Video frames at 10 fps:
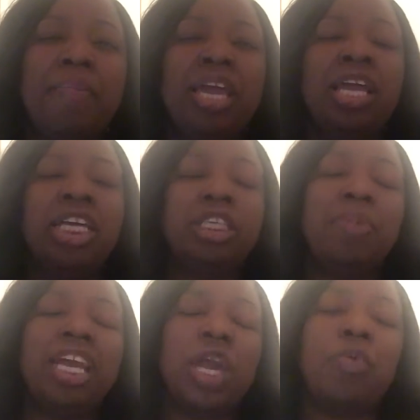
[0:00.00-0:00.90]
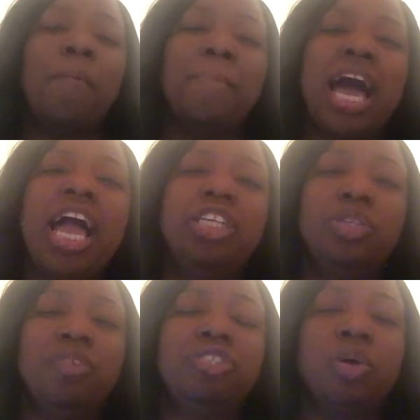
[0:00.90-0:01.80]
I mean, somebody can remind
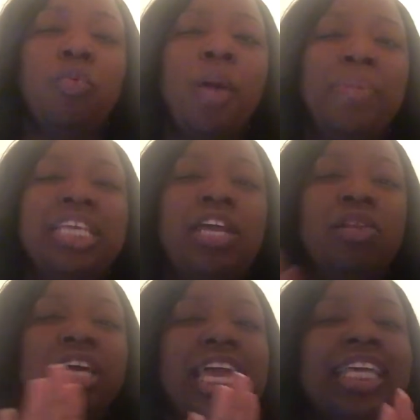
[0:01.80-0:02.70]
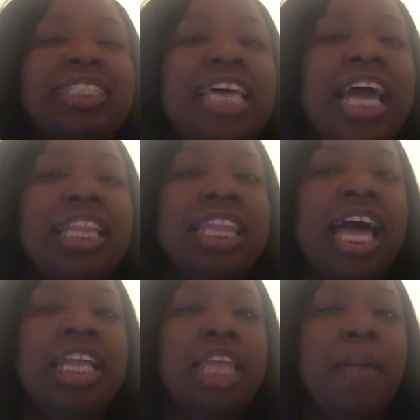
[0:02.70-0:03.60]
you of someone, but they don't look exactly
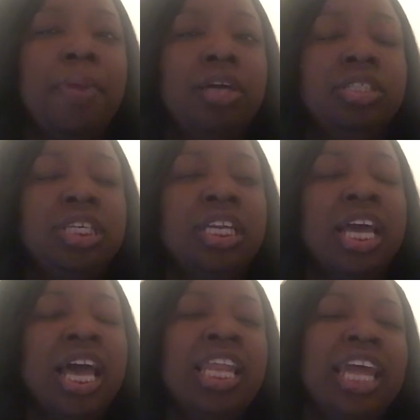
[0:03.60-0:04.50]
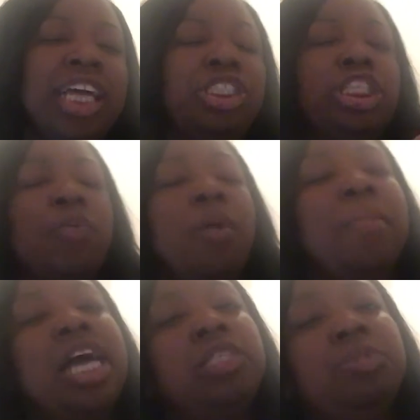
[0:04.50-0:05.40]
like that person. Like, she
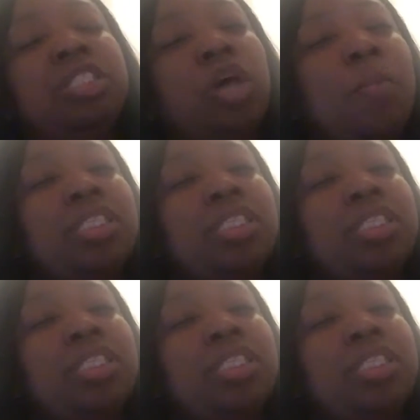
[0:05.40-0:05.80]
reminds me so much,